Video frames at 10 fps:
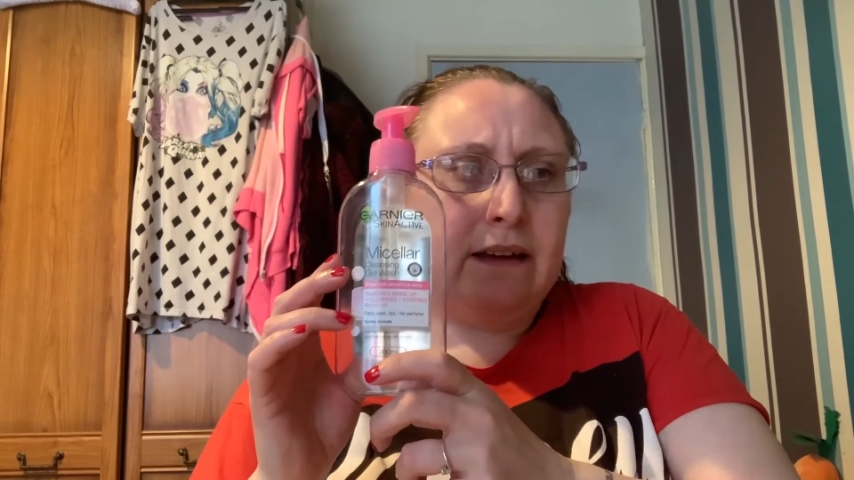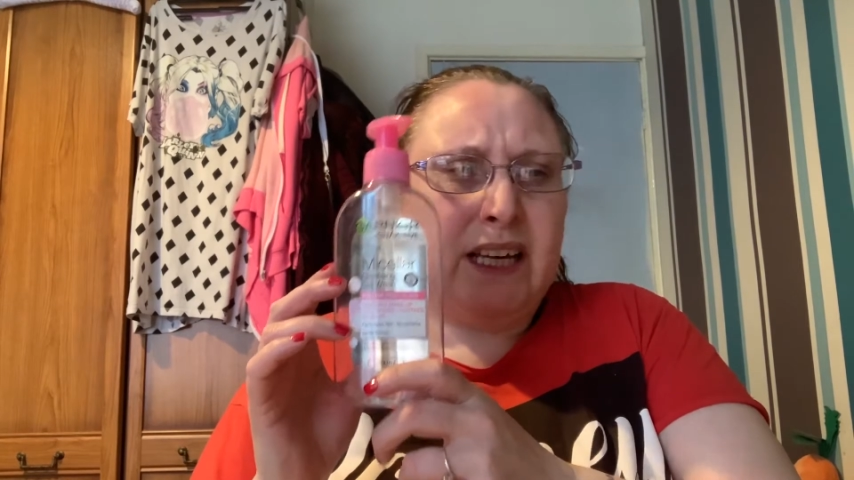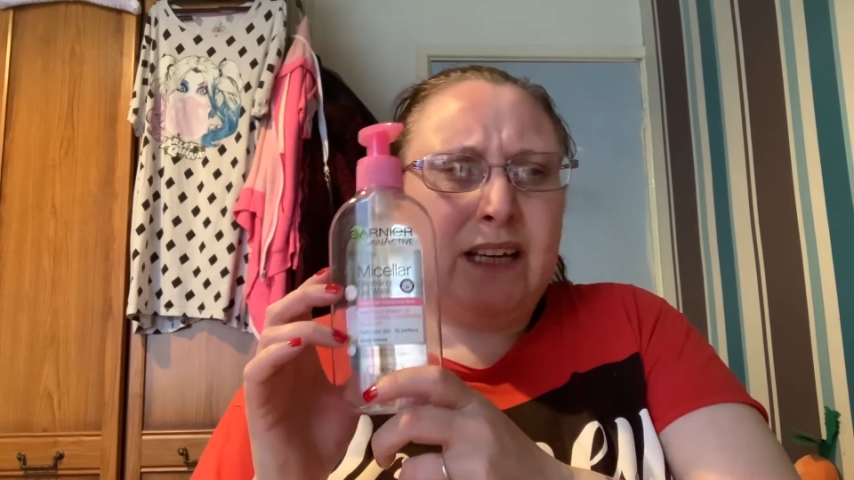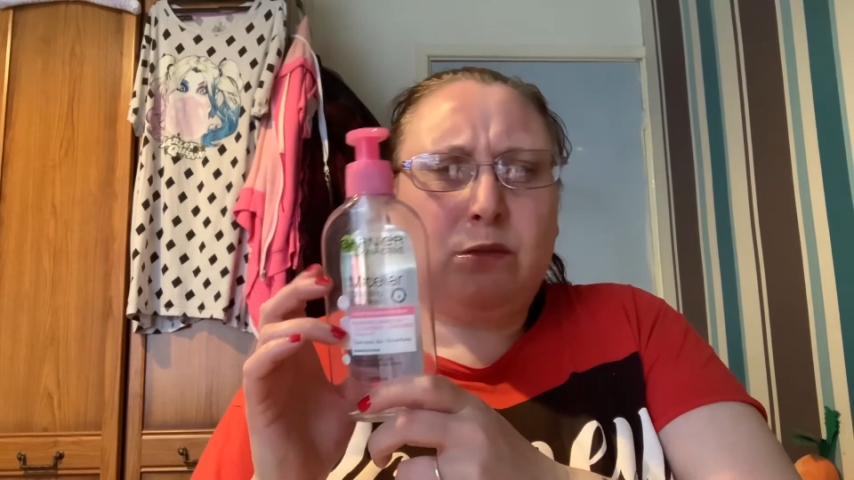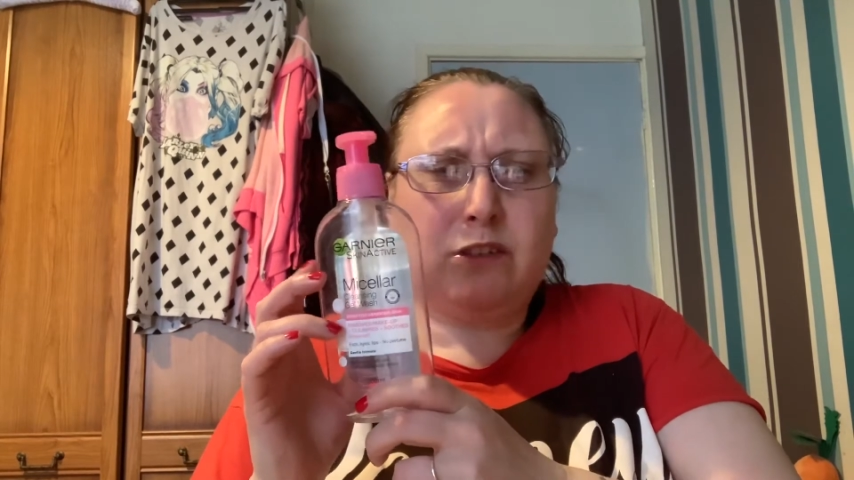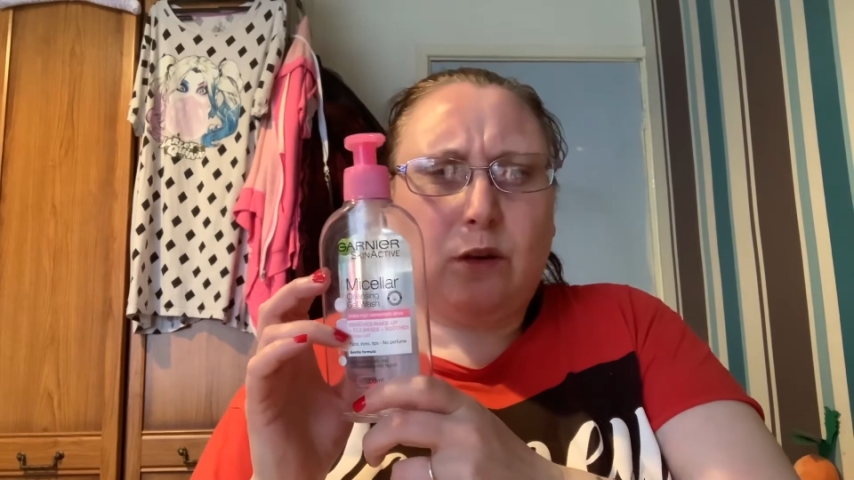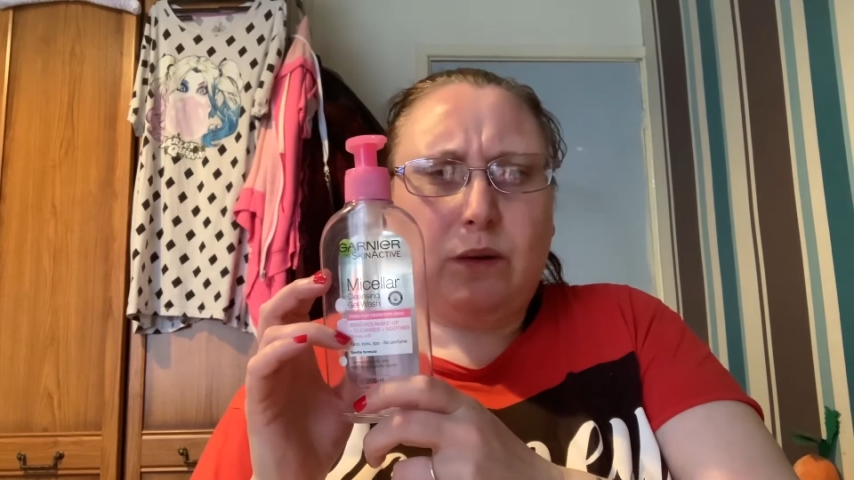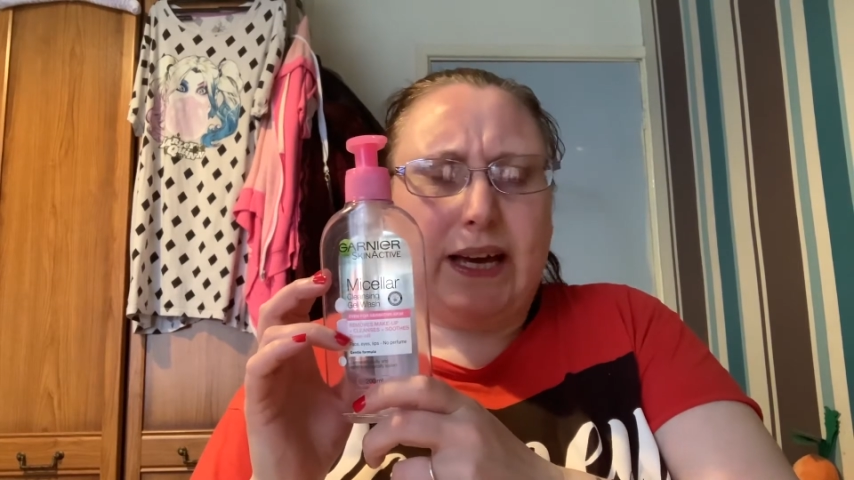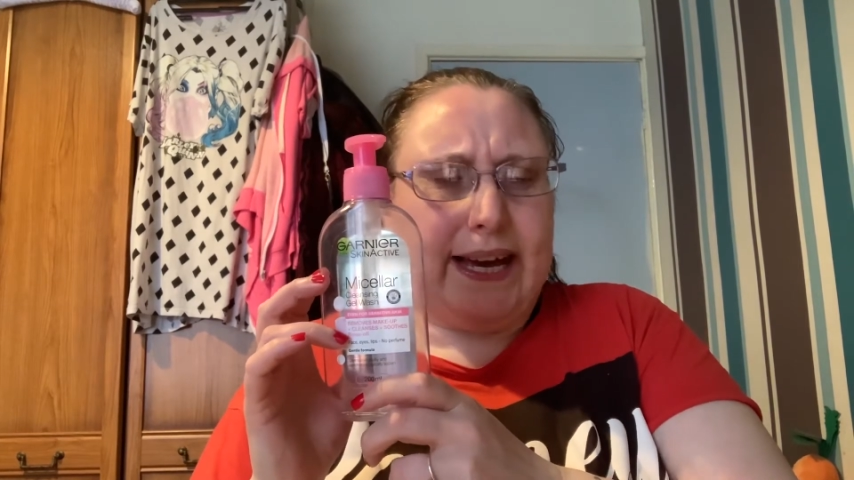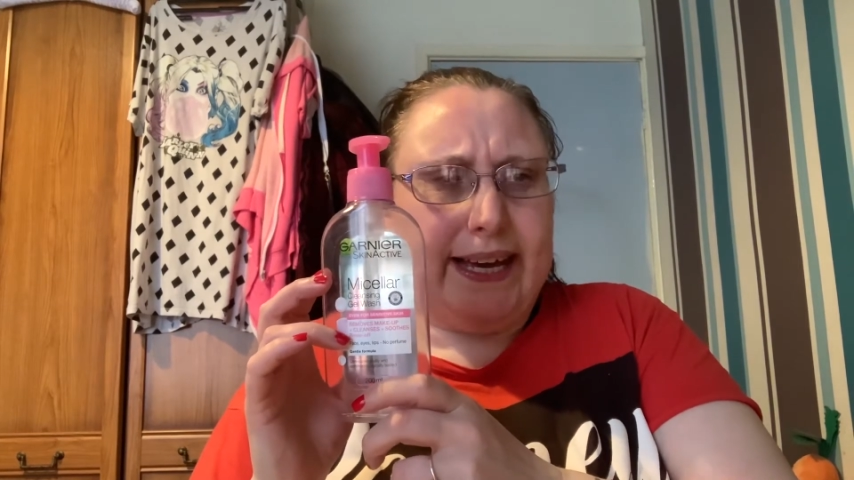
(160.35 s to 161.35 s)
it was
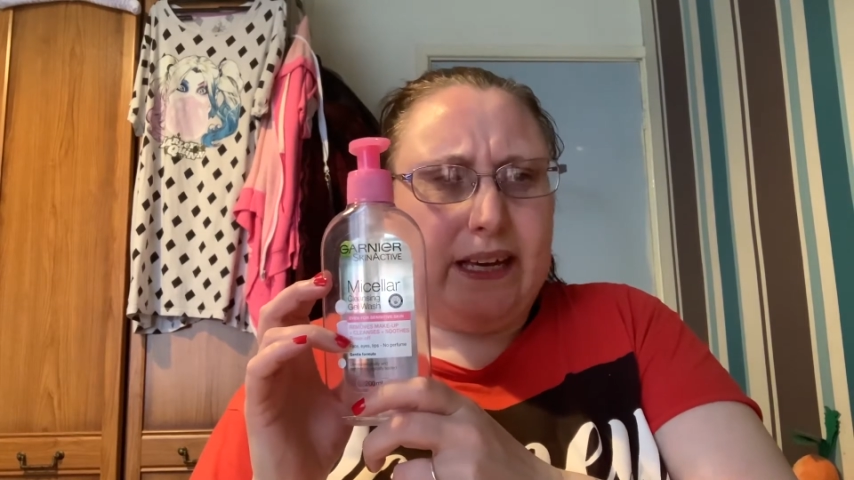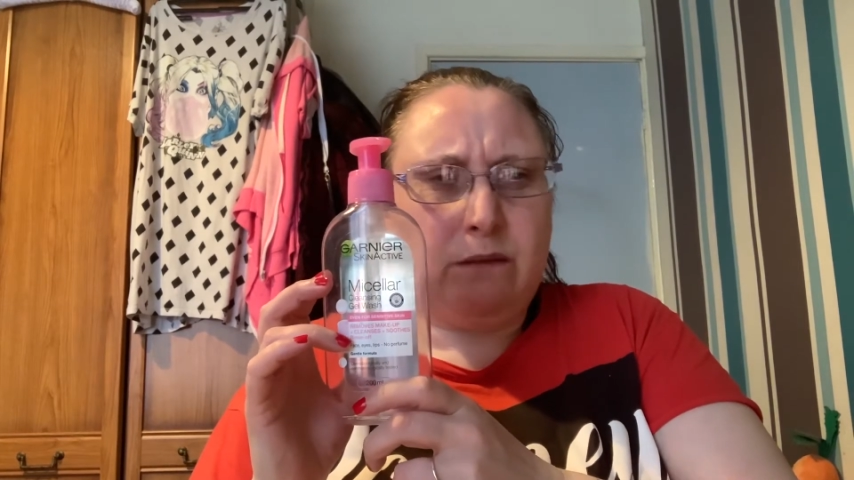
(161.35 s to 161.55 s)
okay.